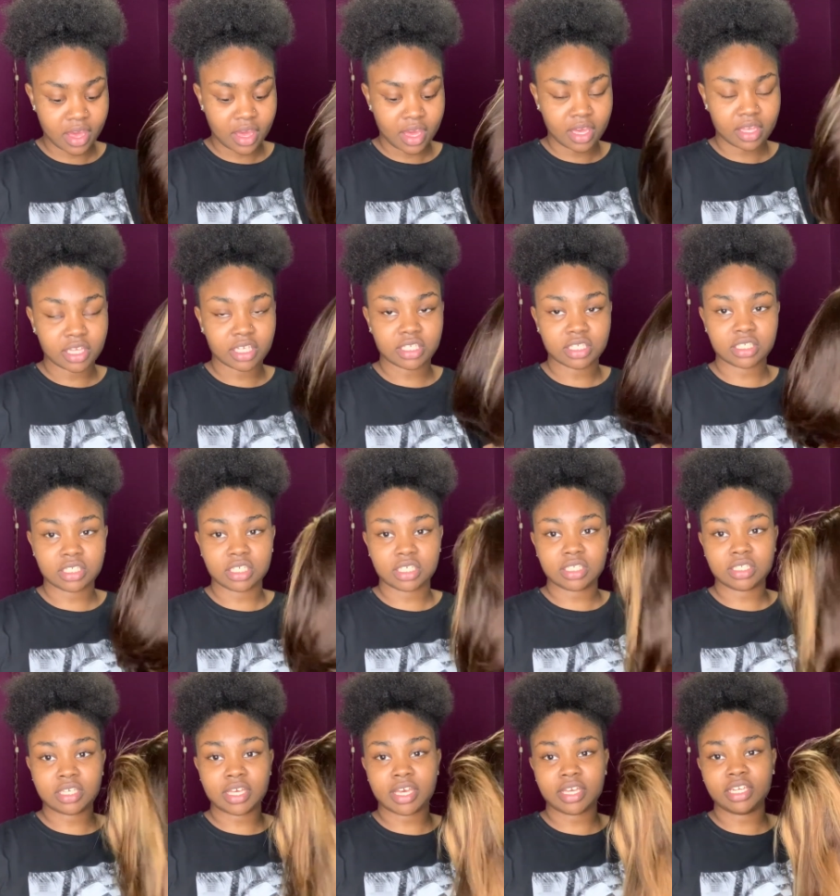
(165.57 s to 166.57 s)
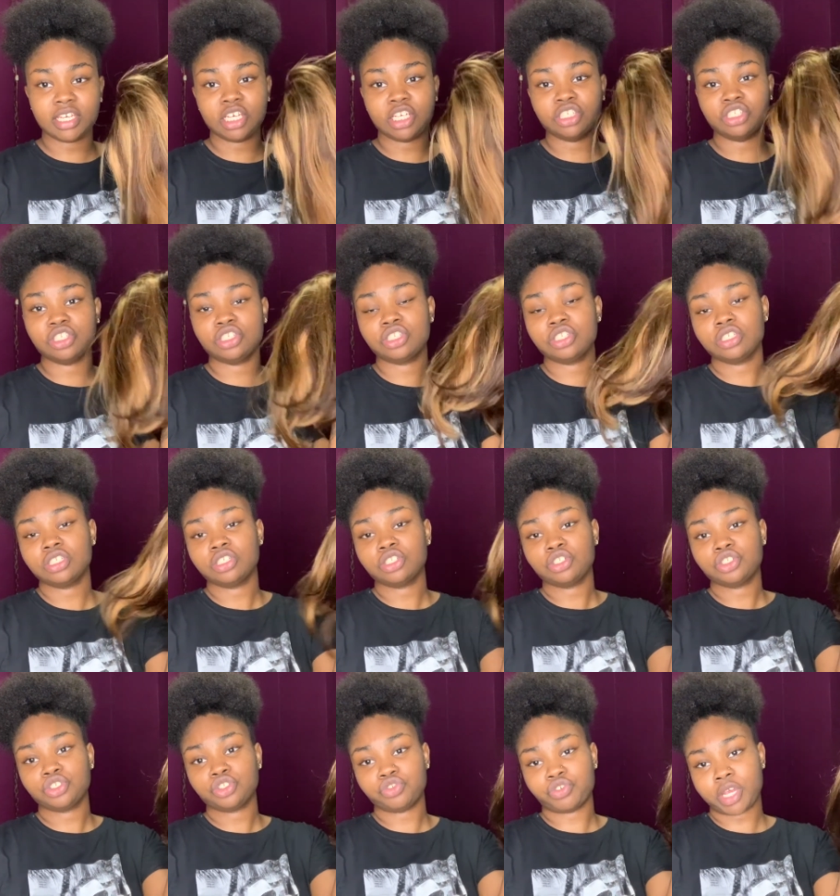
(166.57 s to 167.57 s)
This is a 10-inch
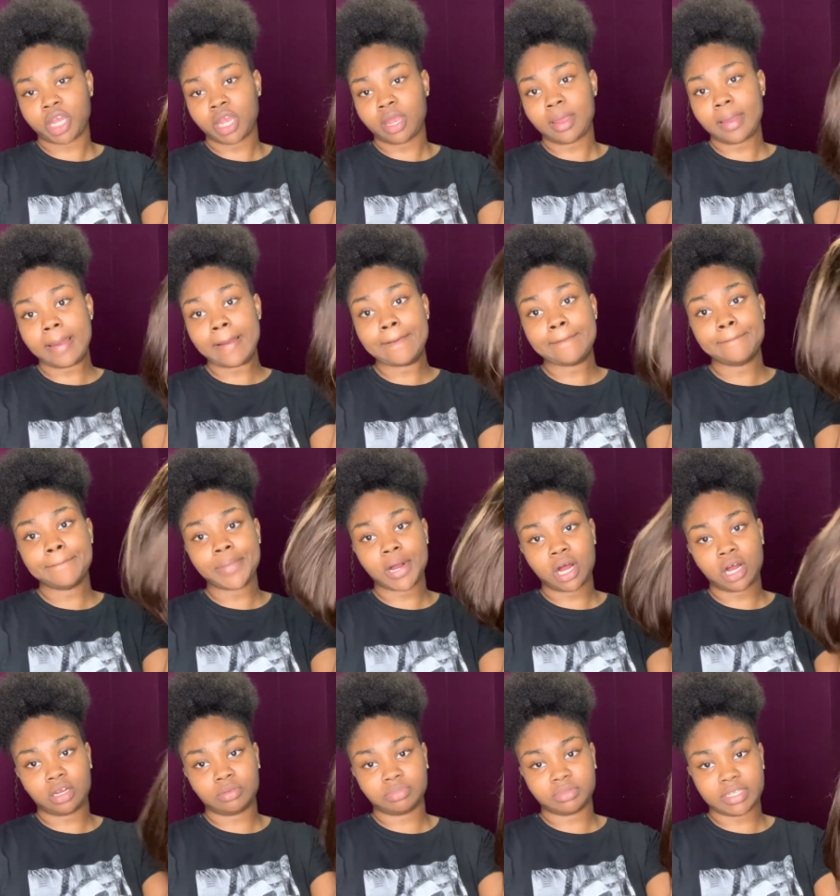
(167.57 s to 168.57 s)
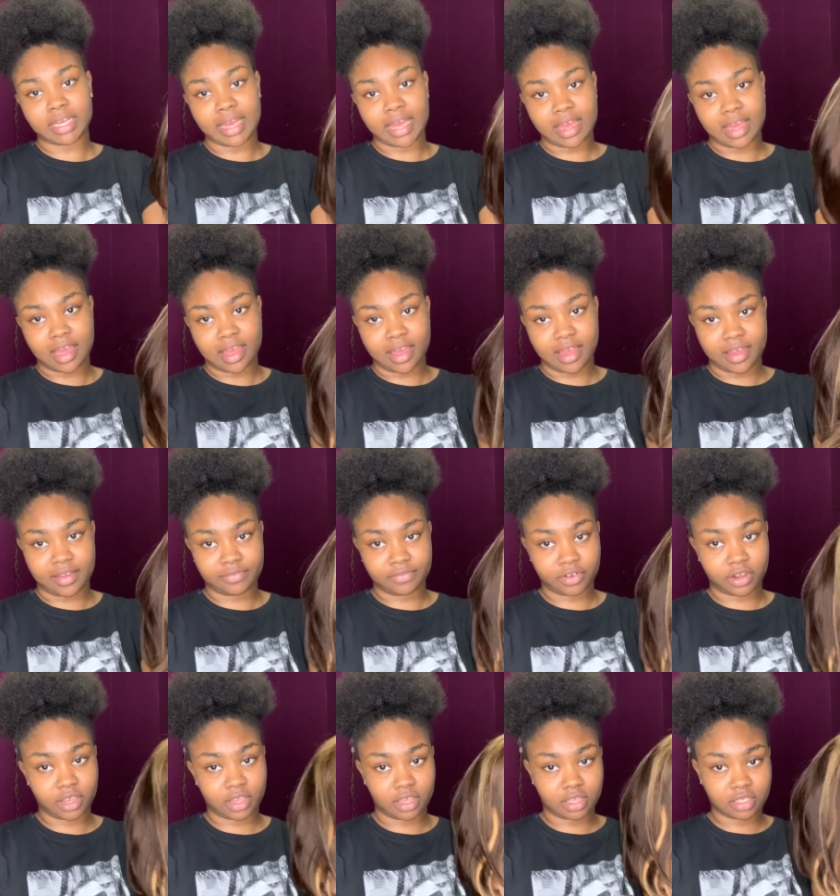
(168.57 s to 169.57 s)
straight bob that I have right
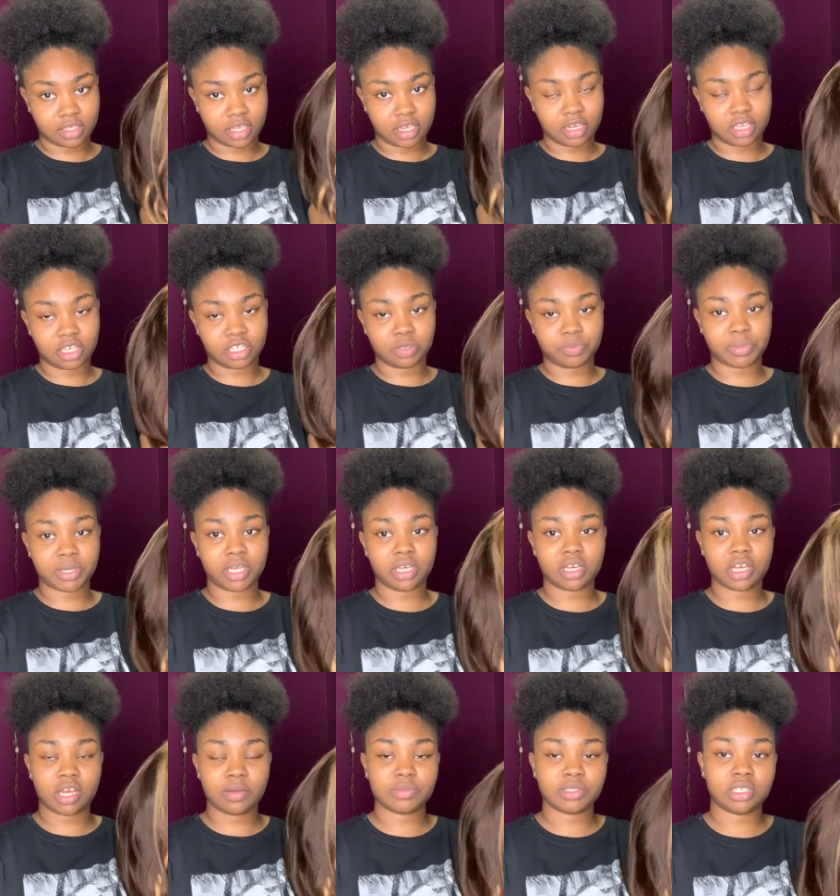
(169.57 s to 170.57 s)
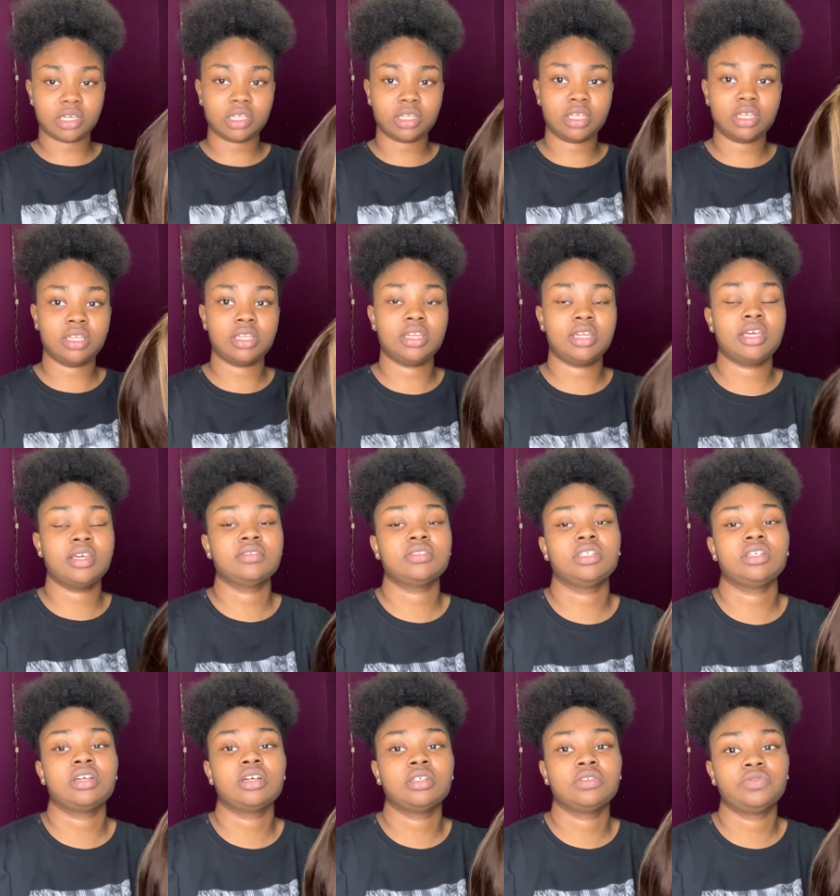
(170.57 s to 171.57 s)
here. 10-inch, but it comes in other lengths. It
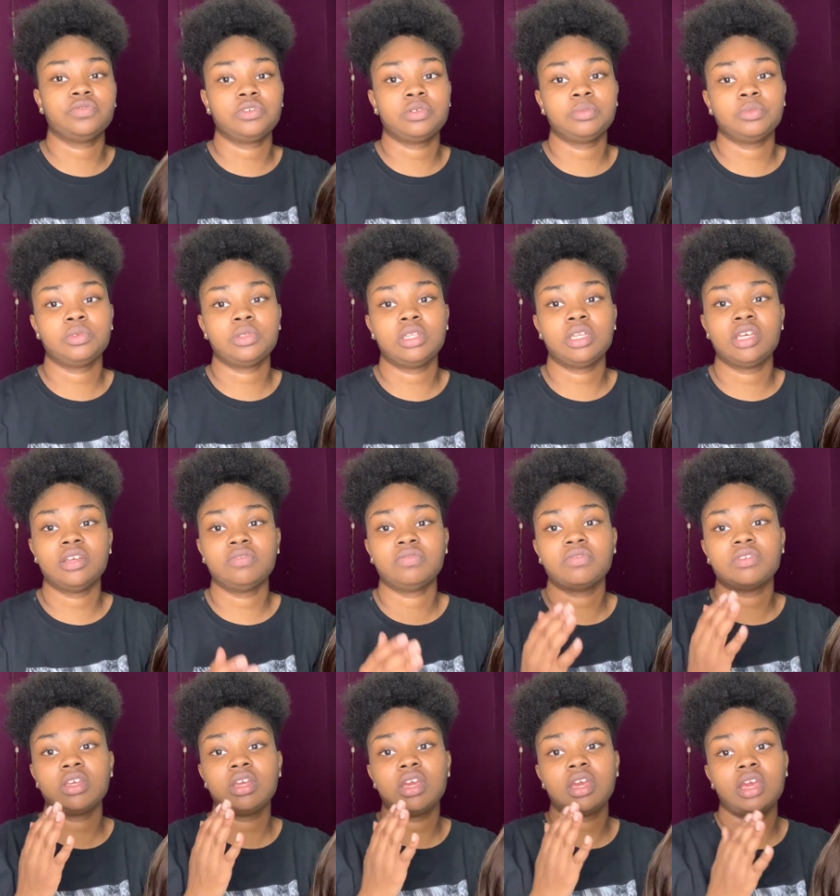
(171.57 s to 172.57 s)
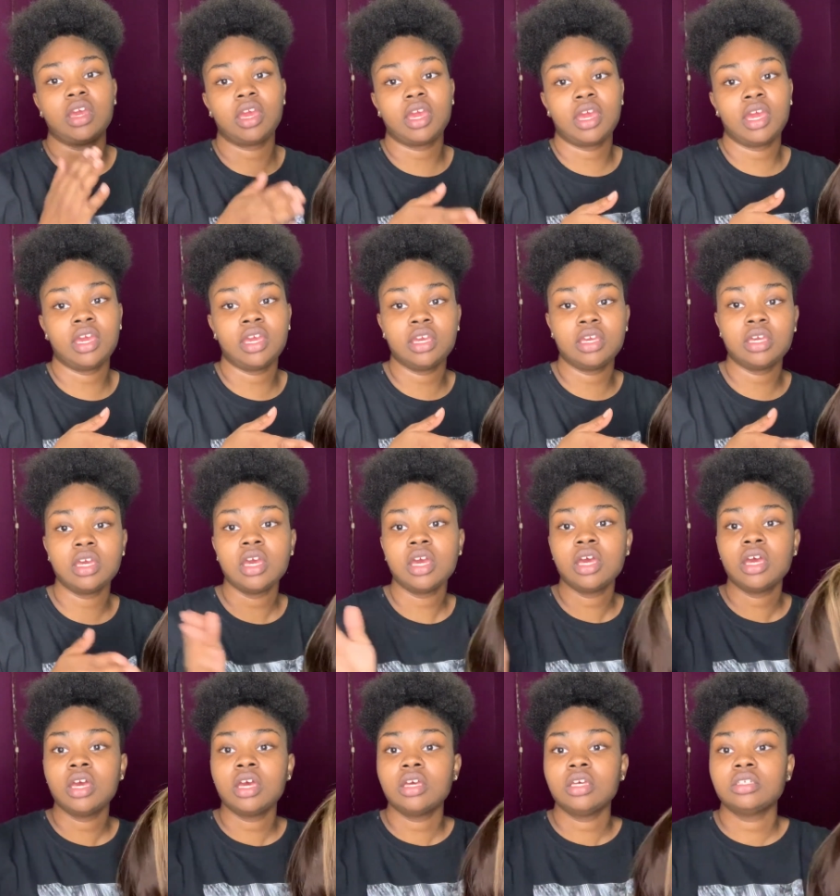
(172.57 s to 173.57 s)
comes from length 8
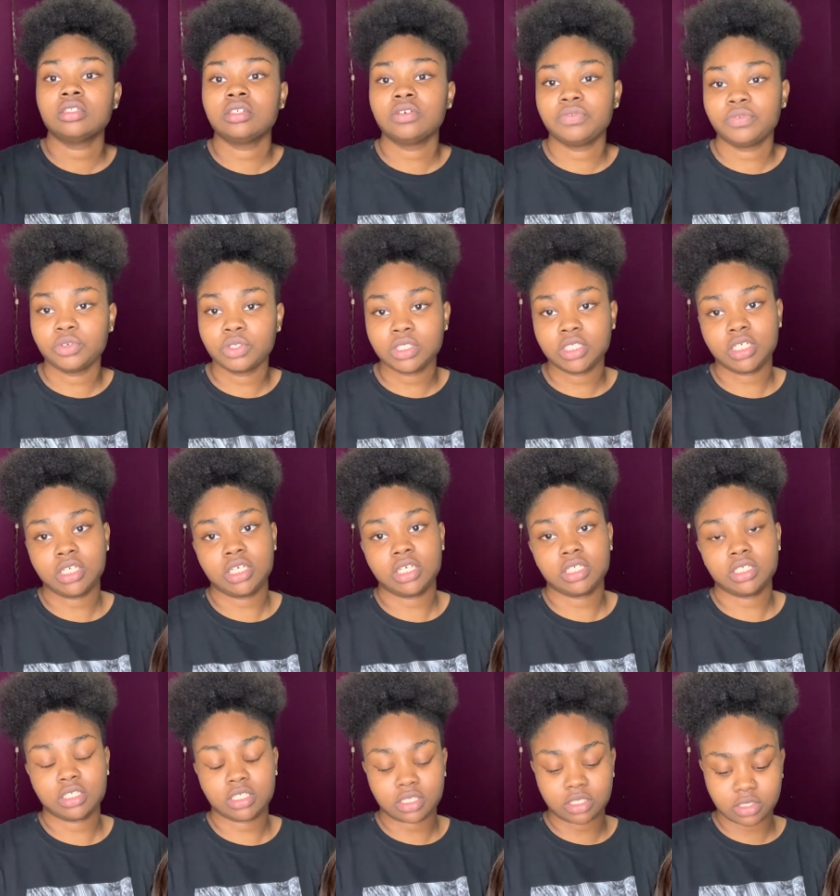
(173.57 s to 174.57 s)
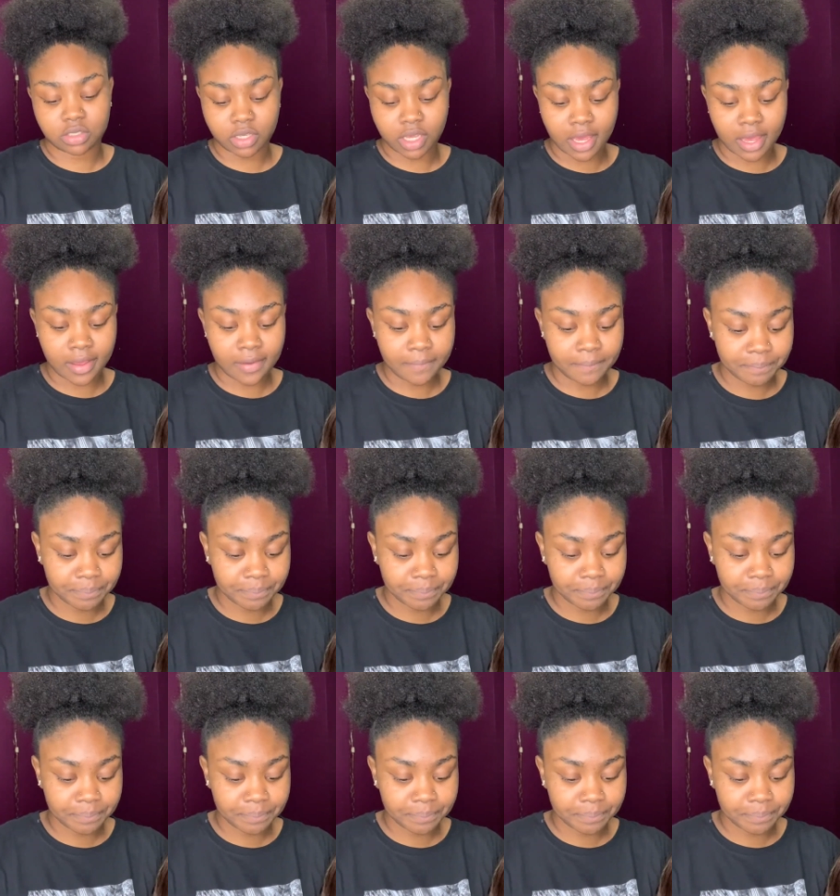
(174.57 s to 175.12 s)
to 14 inches. Okay.